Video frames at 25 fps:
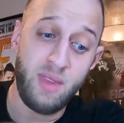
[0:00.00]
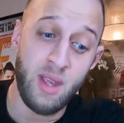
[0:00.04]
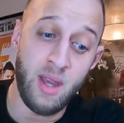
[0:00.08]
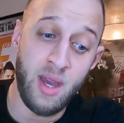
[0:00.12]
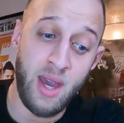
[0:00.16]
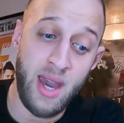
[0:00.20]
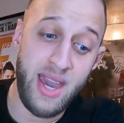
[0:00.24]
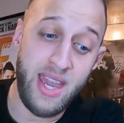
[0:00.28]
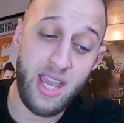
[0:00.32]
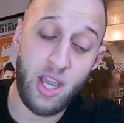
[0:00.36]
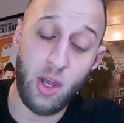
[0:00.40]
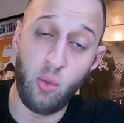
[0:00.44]

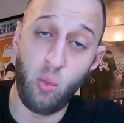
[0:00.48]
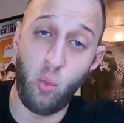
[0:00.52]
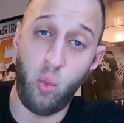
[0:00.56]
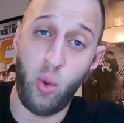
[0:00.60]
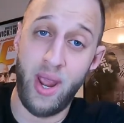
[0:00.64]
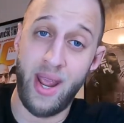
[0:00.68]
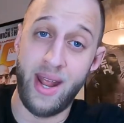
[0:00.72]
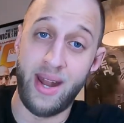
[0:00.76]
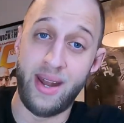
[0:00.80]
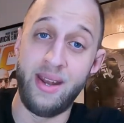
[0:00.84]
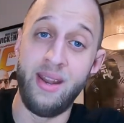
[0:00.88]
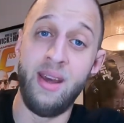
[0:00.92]
he can
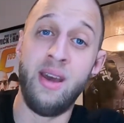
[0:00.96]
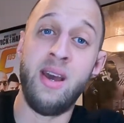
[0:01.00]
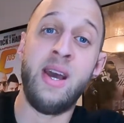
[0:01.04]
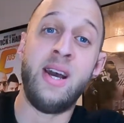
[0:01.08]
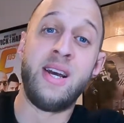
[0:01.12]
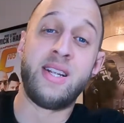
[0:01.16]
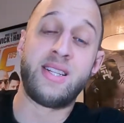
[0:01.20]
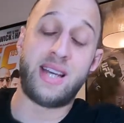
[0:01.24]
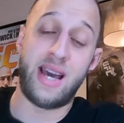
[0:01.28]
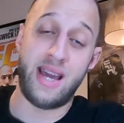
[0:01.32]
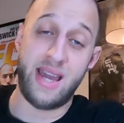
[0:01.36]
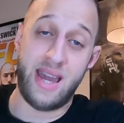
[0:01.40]
win,
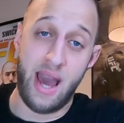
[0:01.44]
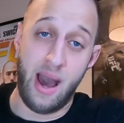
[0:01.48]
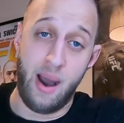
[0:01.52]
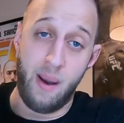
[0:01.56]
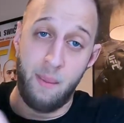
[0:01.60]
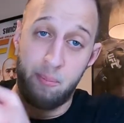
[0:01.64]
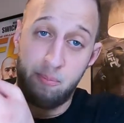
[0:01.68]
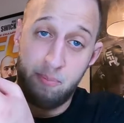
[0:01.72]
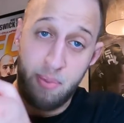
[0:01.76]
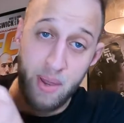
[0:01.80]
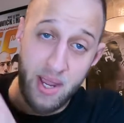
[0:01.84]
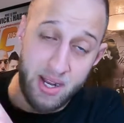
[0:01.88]
take
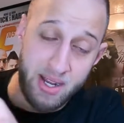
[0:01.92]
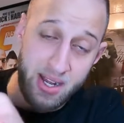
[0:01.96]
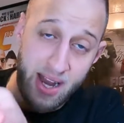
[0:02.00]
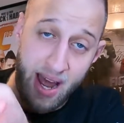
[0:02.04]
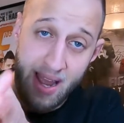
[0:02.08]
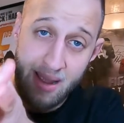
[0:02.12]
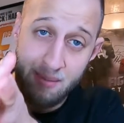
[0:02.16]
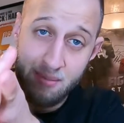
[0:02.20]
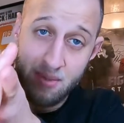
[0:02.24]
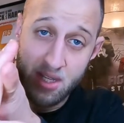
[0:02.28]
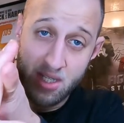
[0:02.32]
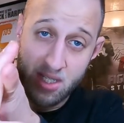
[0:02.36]
out a big
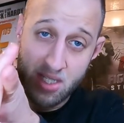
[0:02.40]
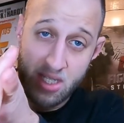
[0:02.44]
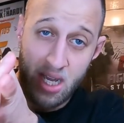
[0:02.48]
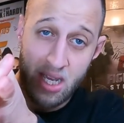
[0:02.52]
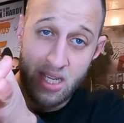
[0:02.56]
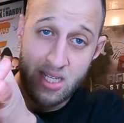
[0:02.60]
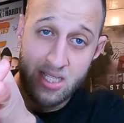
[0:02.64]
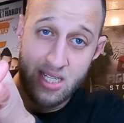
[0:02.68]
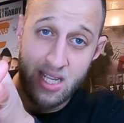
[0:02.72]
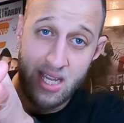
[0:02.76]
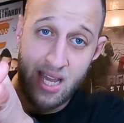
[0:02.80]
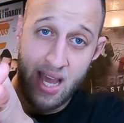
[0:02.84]
name that's
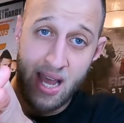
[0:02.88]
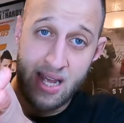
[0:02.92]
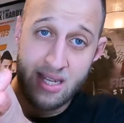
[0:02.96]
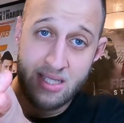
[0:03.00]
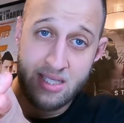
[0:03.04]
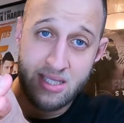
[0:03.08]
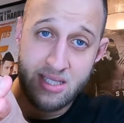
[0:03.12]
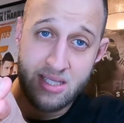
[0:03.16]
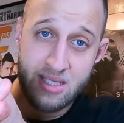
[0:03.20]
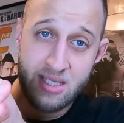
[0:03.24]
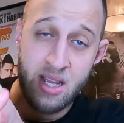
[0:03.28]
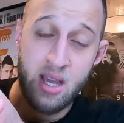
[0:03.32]
Nate
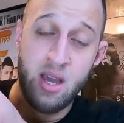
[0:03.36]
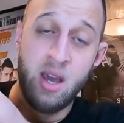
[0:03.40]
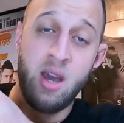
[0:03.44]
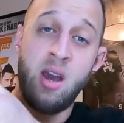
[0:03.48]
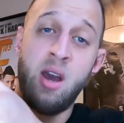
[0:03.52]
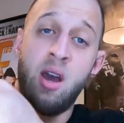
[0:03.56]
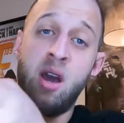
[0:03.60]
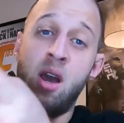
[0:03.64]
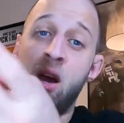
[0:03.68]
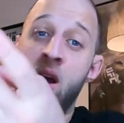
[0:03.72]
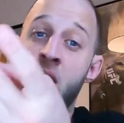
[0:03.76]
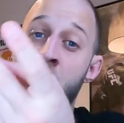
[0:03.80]
Diaz,
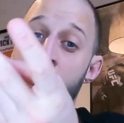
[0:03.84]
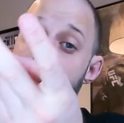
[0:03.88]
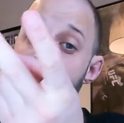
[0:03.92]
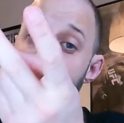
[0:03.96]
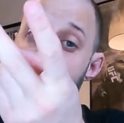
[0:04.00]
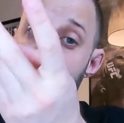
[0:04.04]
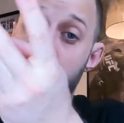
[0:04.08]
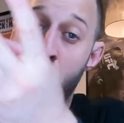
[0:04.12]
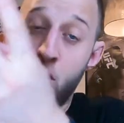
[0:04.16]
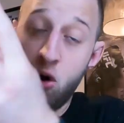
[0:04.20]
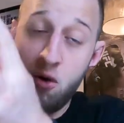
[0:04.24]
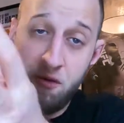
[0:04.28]

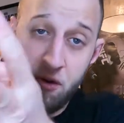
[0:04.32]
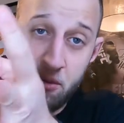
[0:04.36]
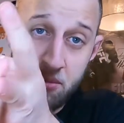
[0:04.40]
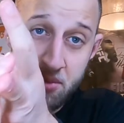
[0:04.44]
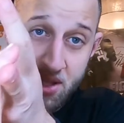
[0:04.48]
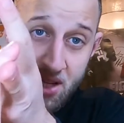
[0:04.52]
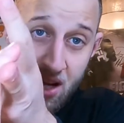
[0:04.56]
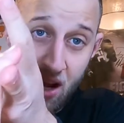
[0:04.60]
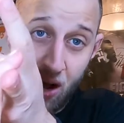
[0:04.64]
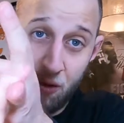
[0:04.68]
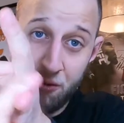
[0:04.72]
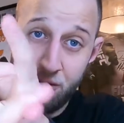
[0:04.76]
move
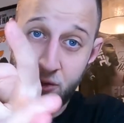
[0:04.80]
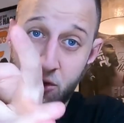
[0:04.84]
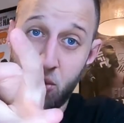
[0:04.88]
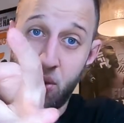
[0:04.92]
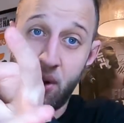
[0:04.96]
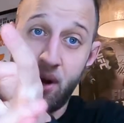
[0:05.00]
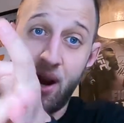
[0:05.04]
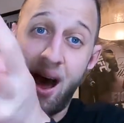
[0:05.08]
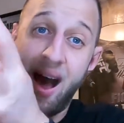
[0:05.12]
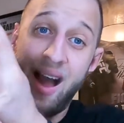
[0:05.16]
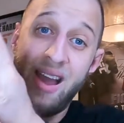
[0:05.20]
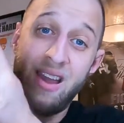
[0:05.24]
himself
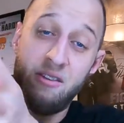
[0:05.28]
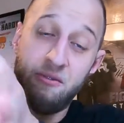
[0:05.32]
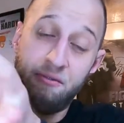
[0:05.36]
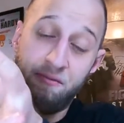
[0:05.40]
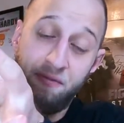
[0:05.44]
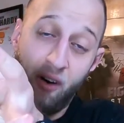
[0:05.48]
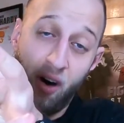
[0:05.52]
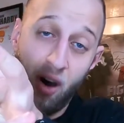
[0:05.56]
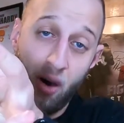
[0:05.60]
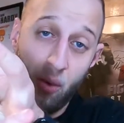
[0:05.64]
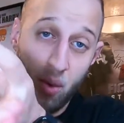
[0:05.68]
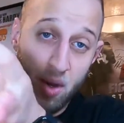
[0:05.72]
to an
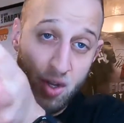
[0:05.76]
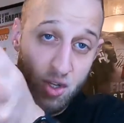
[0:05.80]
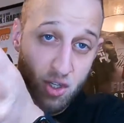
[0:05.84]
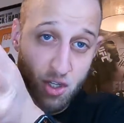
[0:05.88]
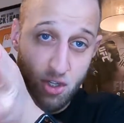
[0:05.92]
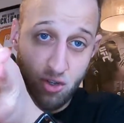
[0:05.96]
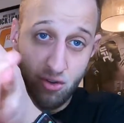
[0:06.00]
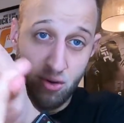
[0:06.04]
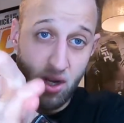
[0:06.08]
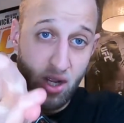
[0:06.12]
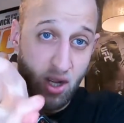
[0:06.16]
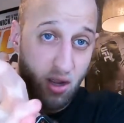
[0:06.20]
8-fight win
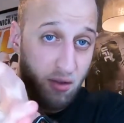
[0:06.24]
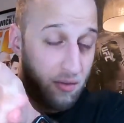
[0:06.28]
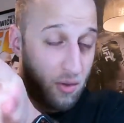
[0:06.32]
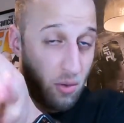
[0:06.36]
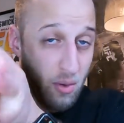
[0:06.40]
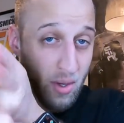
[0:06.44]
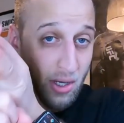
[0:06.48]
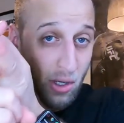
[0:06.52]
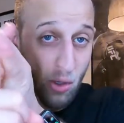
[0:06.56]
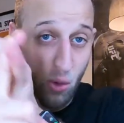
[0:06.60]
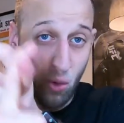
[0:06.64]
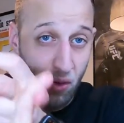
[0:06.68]
streak if
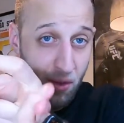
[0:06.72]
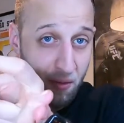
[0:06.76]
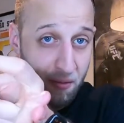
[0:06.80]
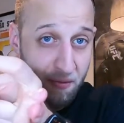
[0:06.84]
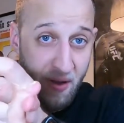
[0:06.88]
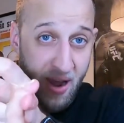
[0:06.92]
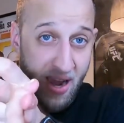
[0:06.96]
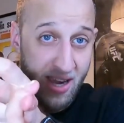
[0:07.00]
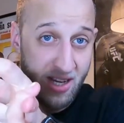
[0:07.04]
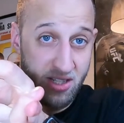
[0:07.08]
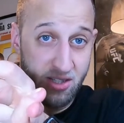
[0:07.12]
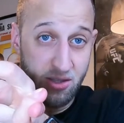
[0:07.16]
you ignore the
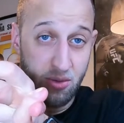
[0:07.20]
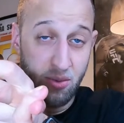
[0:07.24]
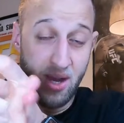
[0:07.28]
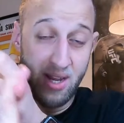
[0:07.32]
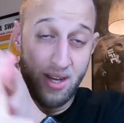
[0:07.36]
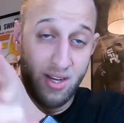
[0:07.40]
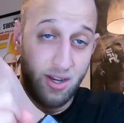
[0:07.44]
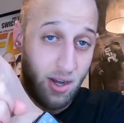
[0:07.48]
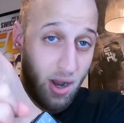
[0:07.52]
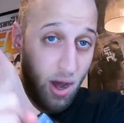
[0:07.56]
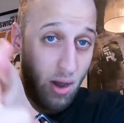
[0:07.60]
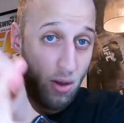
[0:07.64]
fact that we
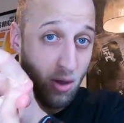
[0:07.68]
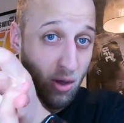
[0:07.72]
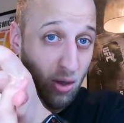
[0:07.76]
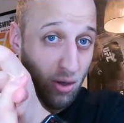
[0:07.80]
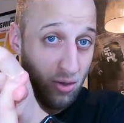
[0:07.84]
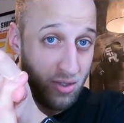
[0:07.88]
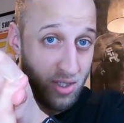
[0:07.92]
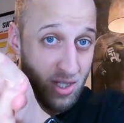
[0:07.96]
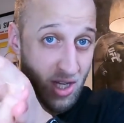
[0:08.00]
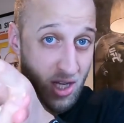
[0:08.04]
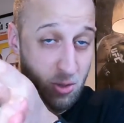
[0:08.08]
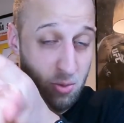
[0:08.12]
had a no
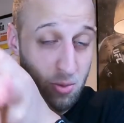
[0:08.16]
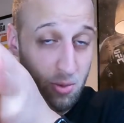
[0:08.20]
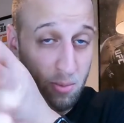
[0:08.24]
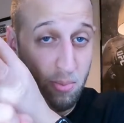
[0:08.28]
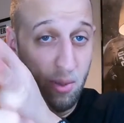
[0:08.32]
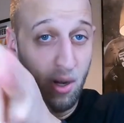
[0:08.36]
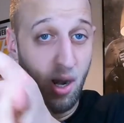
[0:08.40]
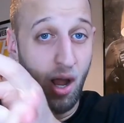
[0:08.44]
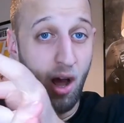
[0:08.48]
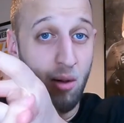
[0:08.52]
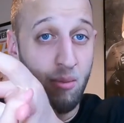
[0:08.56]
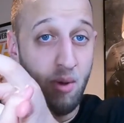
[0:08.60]
contest with
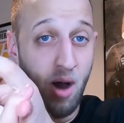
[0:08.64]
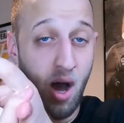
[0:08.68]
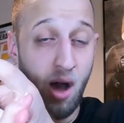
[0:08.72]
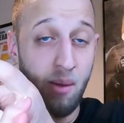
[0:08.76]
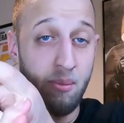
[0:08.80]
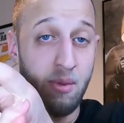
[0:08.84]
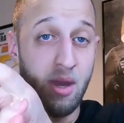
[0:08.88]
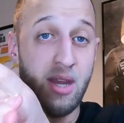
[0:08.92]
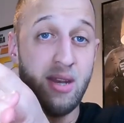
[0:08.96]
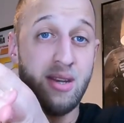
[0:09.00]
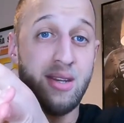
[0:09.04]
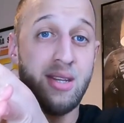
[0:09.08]
Bilal
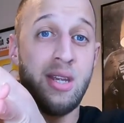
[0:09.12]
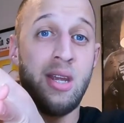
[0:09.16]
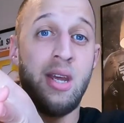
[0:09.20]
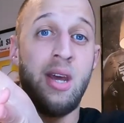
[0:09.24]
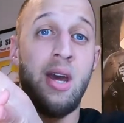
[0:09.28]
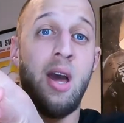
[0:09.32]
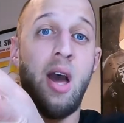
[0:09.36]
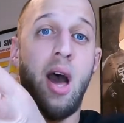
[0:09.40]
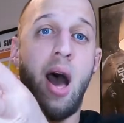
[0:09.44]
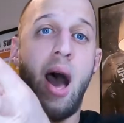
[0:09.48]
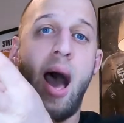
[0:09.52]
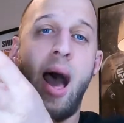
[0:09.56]
Muhammad,
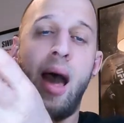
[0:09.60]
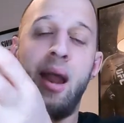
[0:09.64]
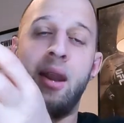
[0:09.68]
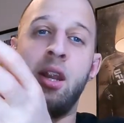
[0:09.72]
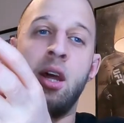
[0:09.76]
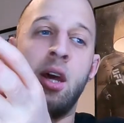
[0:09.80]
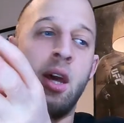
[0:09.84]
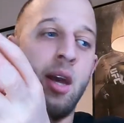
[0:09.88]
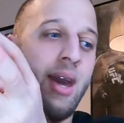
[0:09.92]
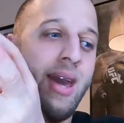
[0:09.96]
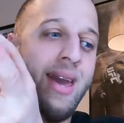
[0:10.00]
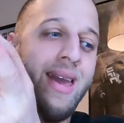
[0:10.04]

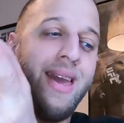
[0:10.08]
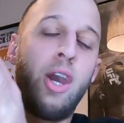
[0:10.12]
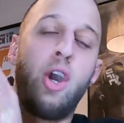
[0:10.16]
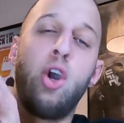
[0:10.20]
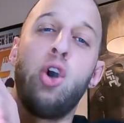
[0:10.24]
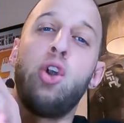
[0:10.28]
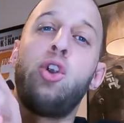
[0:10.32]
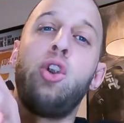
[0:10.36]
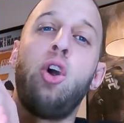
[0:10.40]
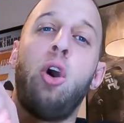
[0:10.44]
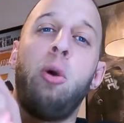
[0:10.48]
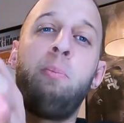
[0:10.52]
and he
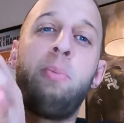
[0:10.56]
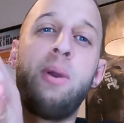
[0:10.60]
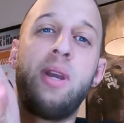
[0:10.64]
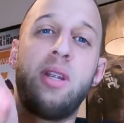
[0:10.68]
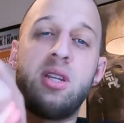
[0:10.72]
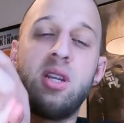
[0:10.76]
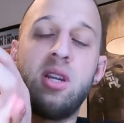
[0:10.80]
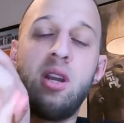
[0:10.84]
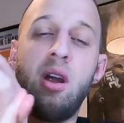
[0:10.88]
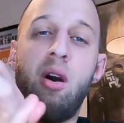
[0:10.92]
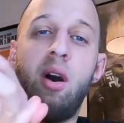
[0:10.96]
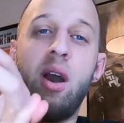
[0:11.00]
could not be
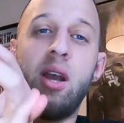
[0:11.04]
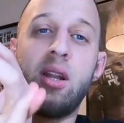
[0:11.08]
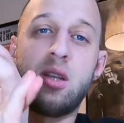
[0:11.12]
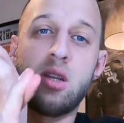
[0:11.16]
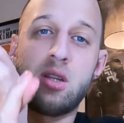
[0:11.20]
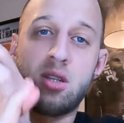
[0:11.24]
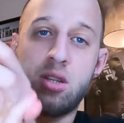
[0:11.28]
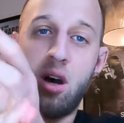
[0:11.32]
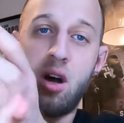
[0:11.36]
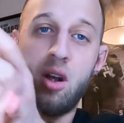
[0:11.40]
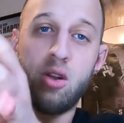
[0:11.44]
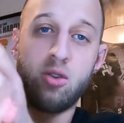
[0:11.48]
denied
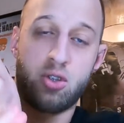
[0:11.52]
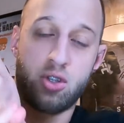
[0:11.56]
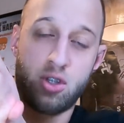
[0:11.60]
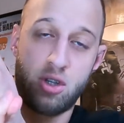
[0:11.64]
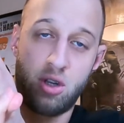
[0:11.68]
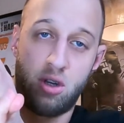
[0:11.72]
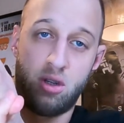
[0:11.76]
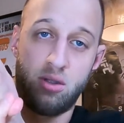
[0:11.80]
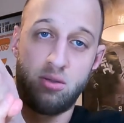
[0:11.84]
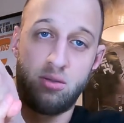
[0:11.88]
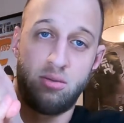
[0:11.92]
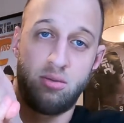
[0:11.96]
the title
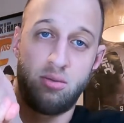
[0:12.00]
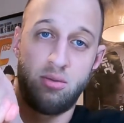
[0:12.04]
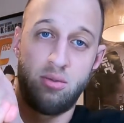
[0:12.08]
shot.